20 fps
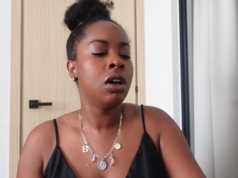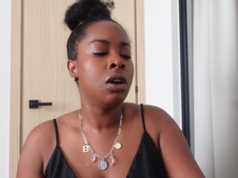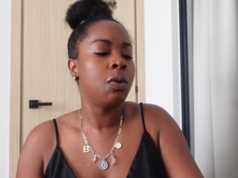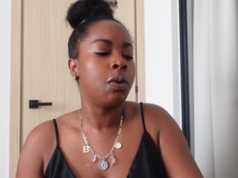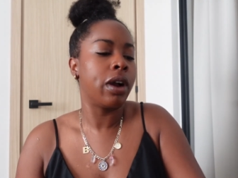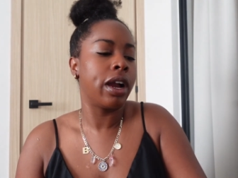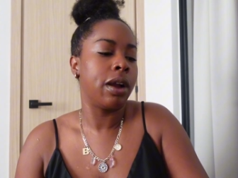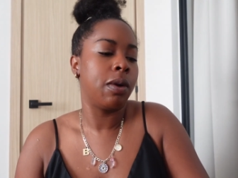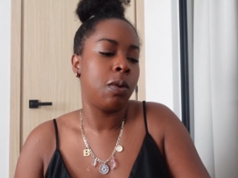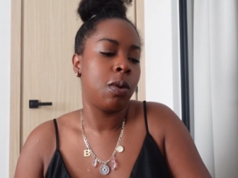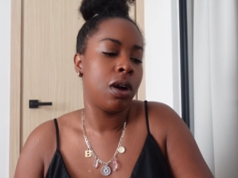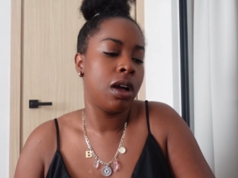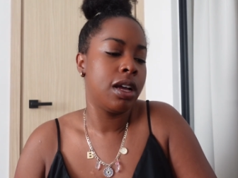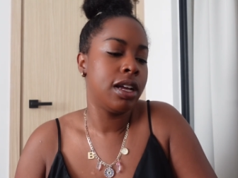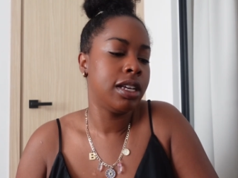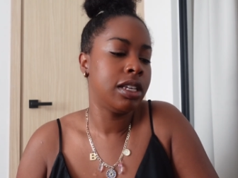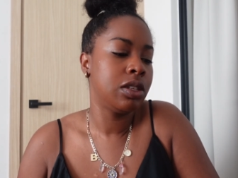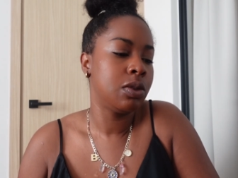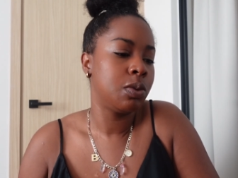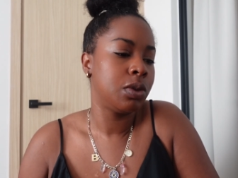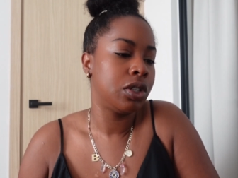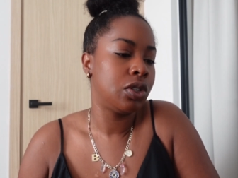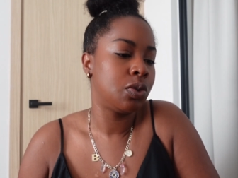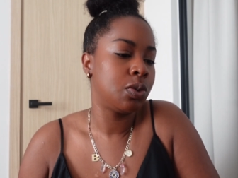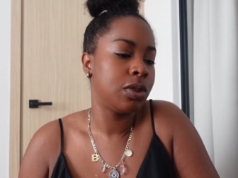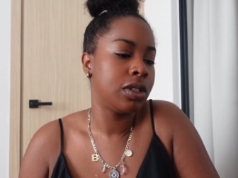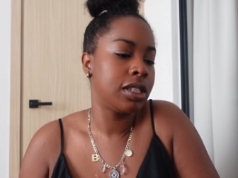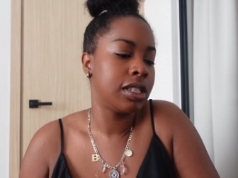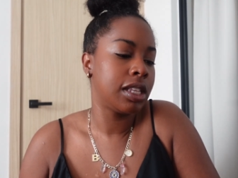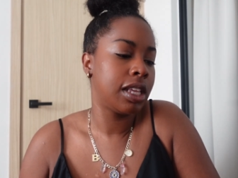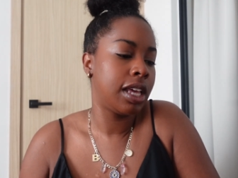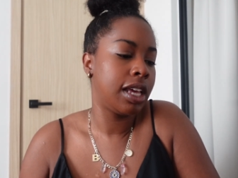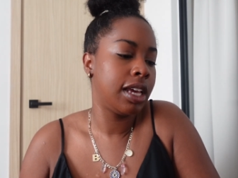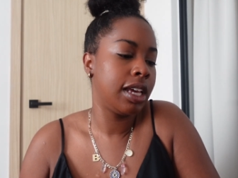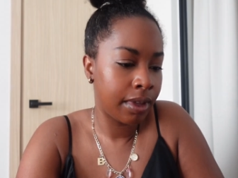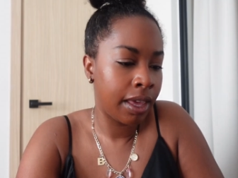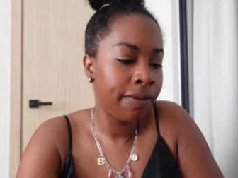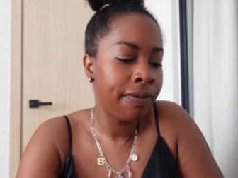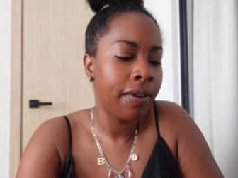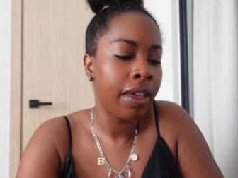where I was, which was
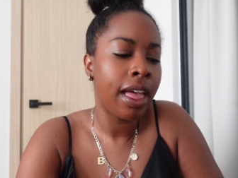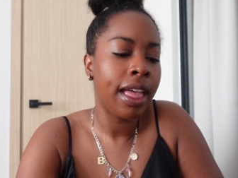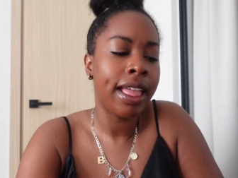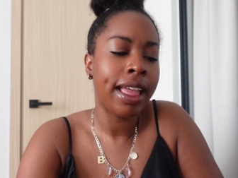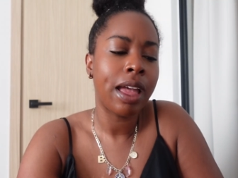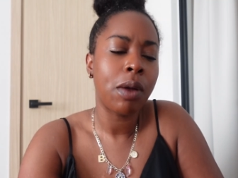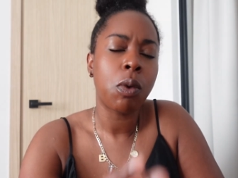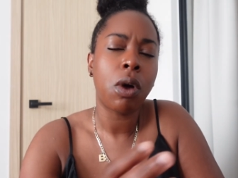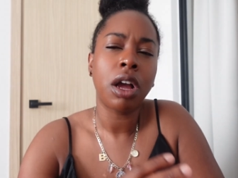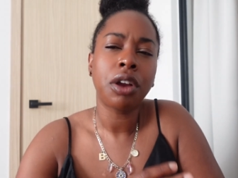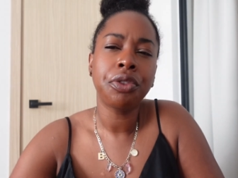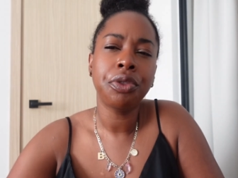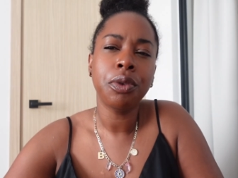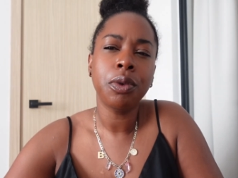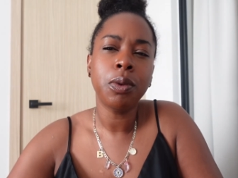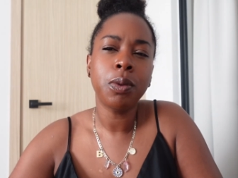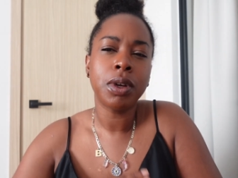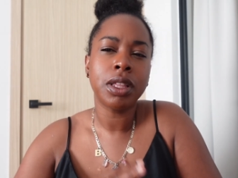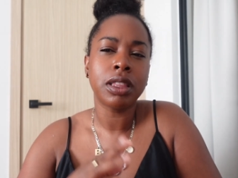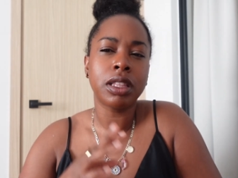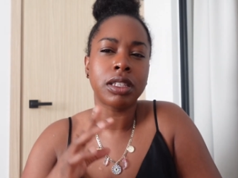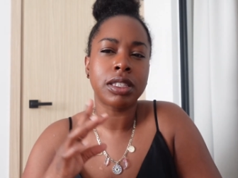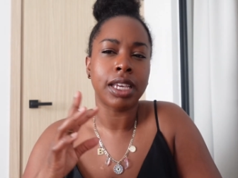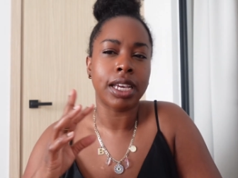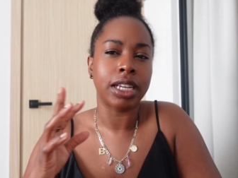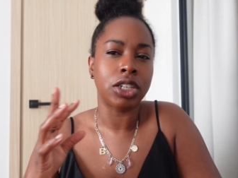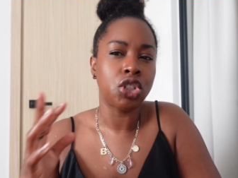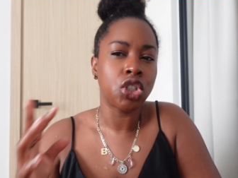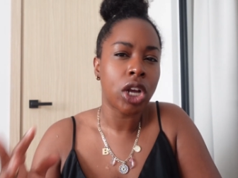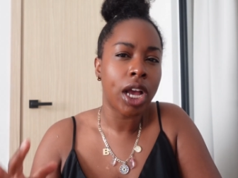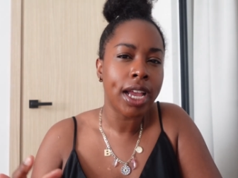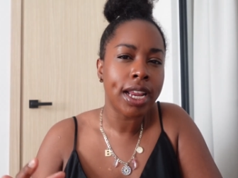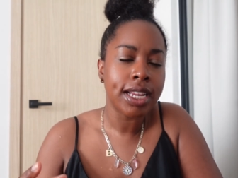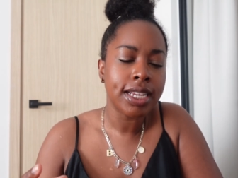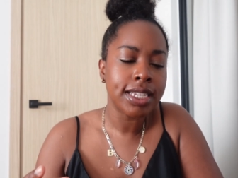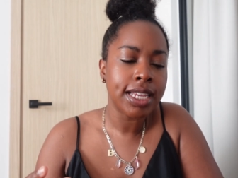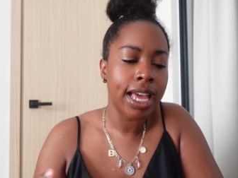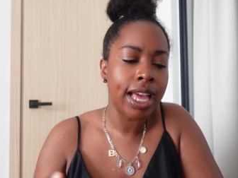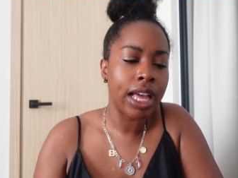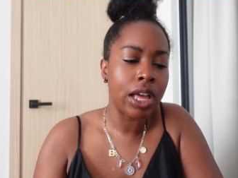like, I felt like I walked through what looked like a
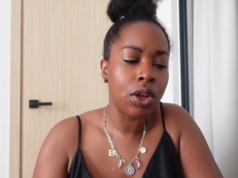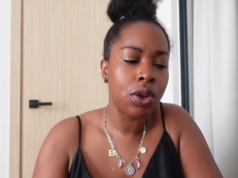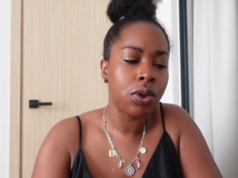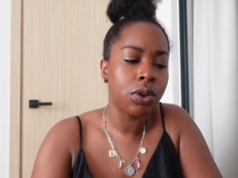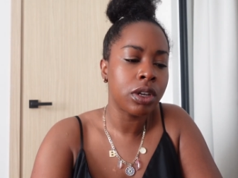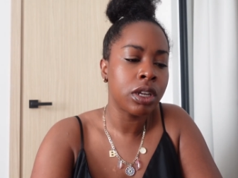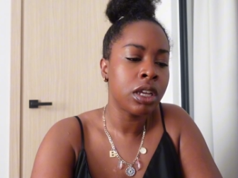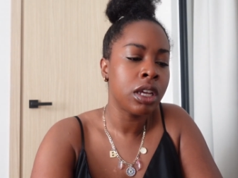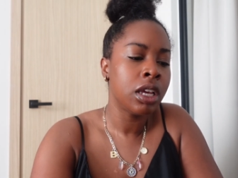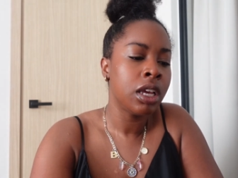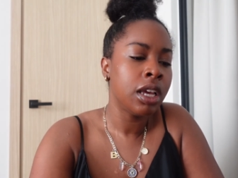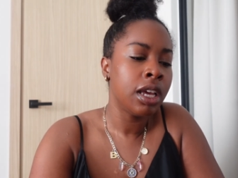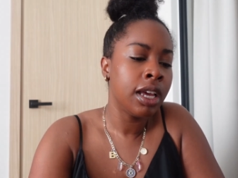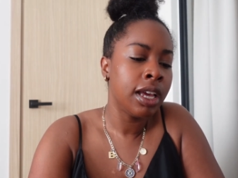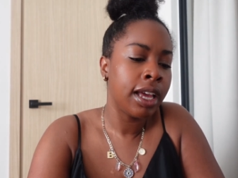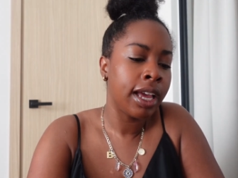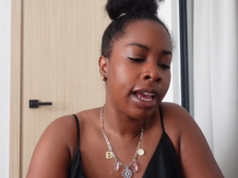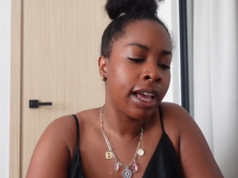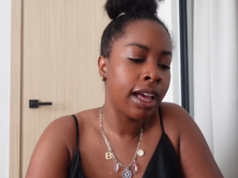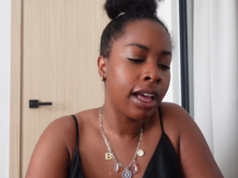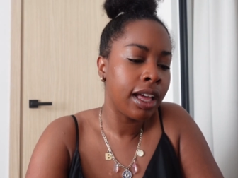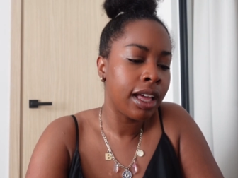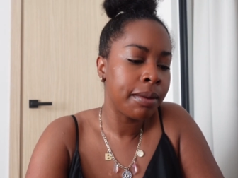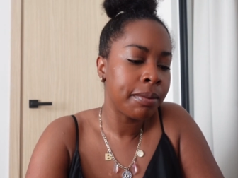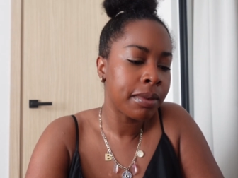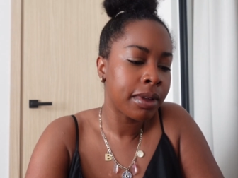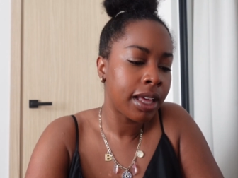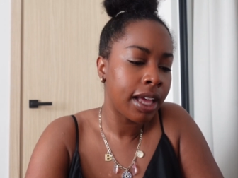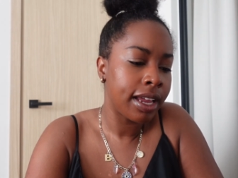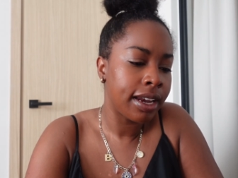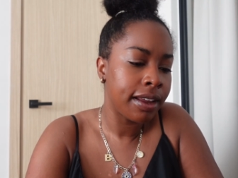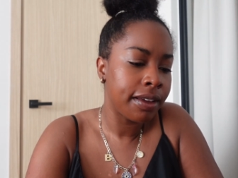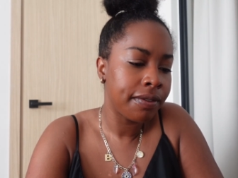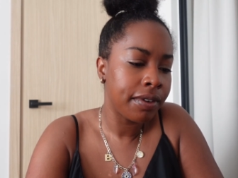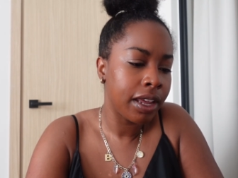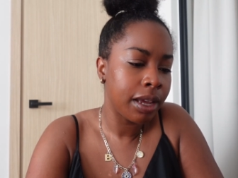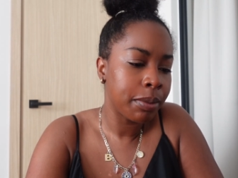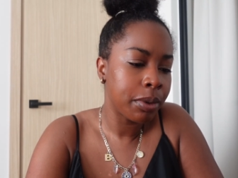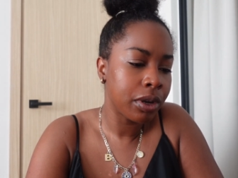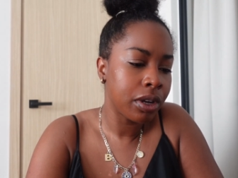Chinatown kind of
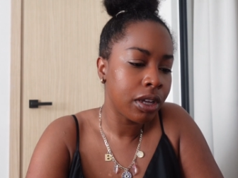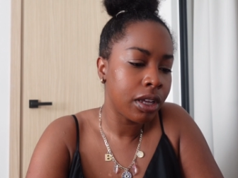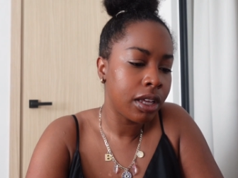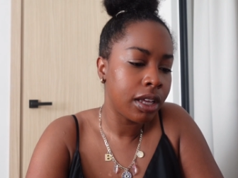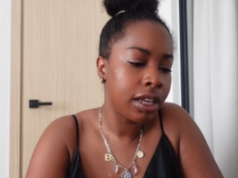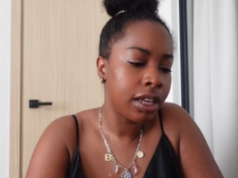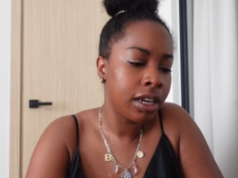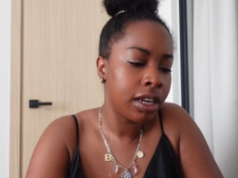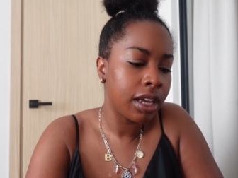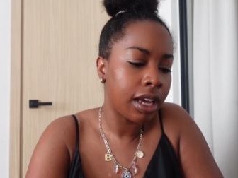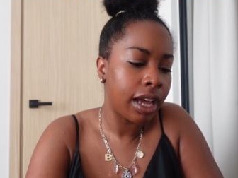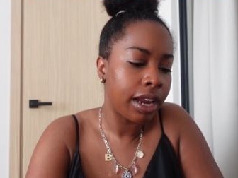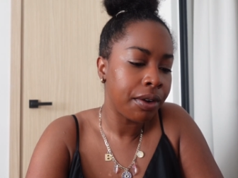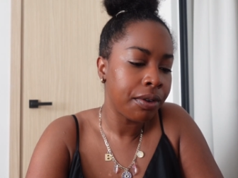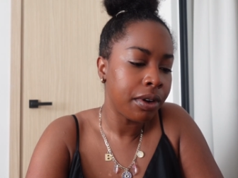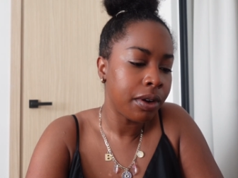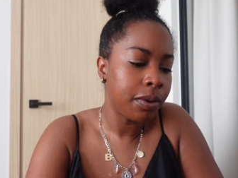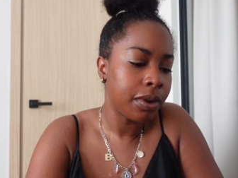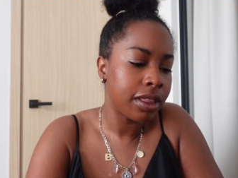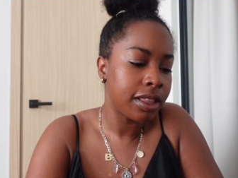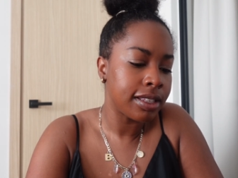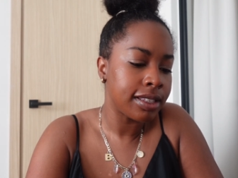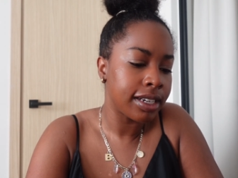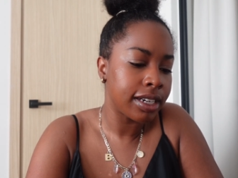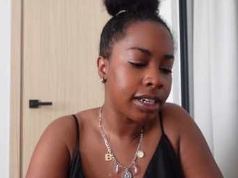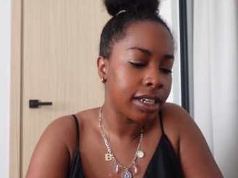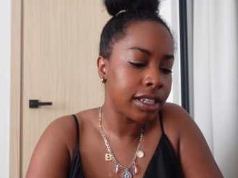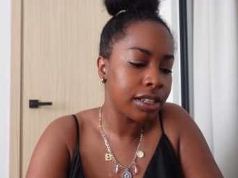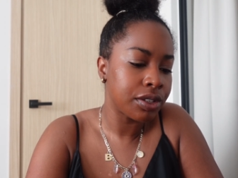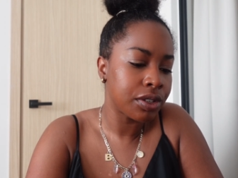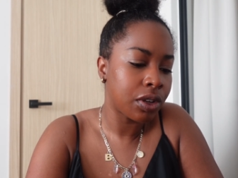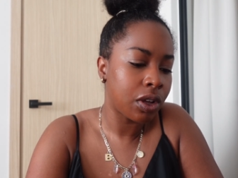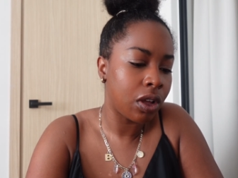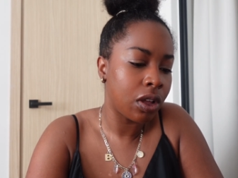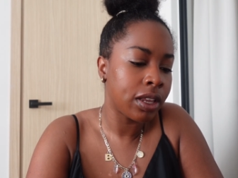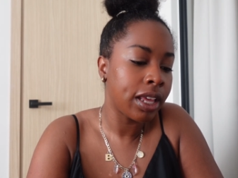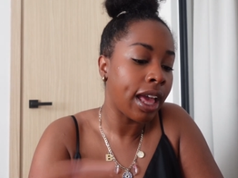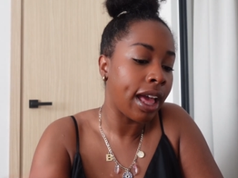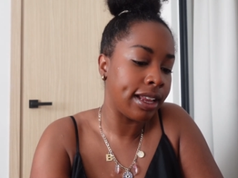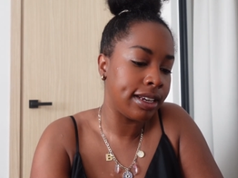neighborhood. I don't know what this area is
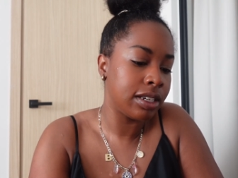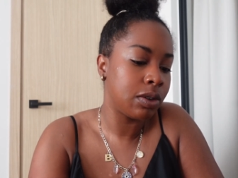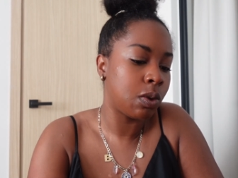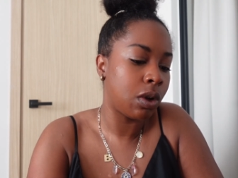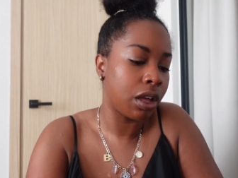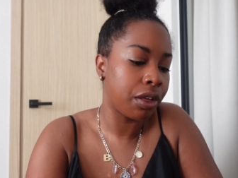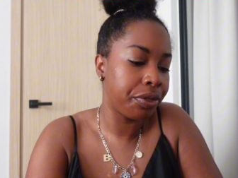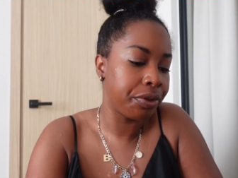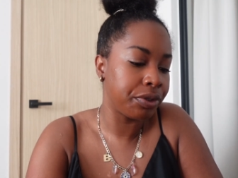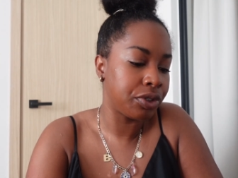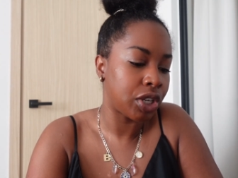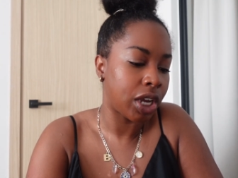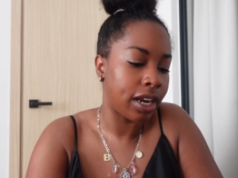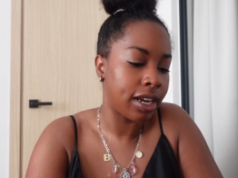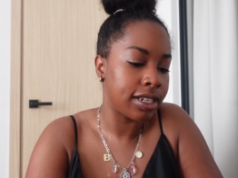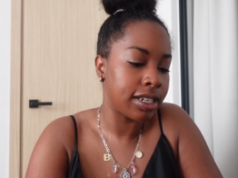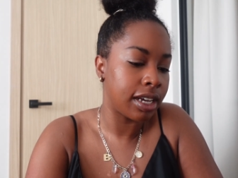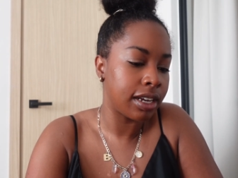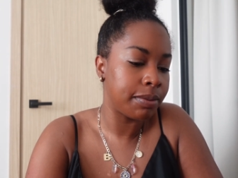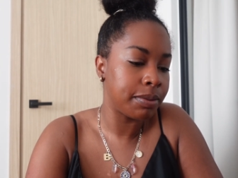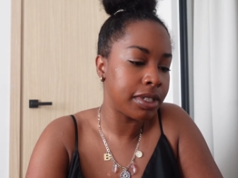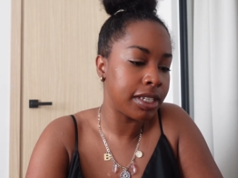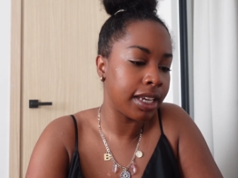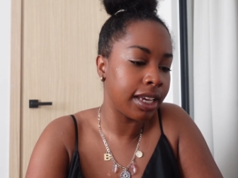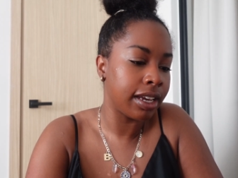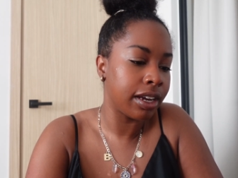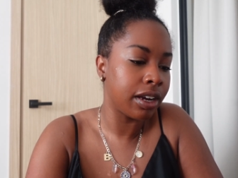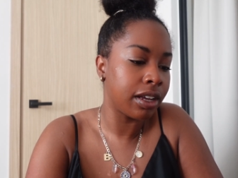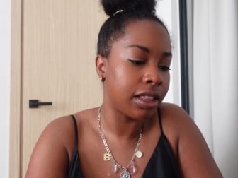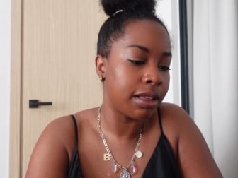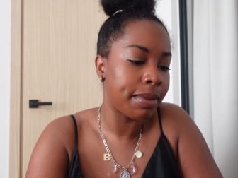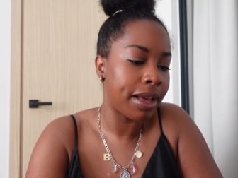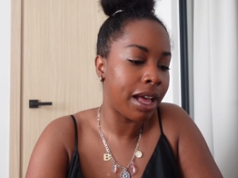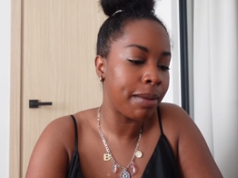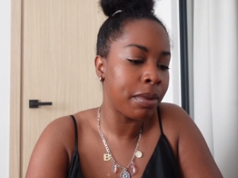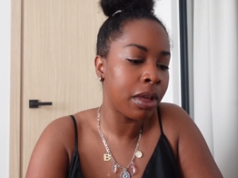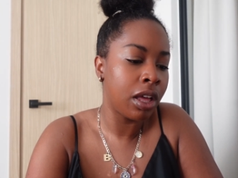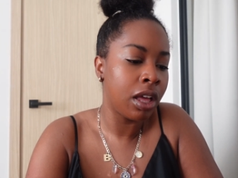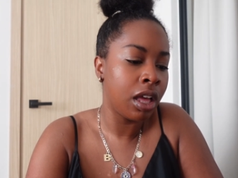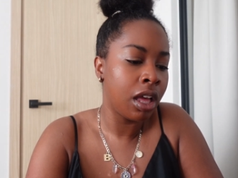called. Yeah, I did walk through Chinatown. I'm seeing it here on the
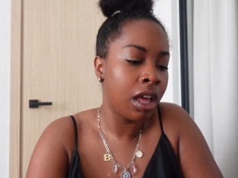map.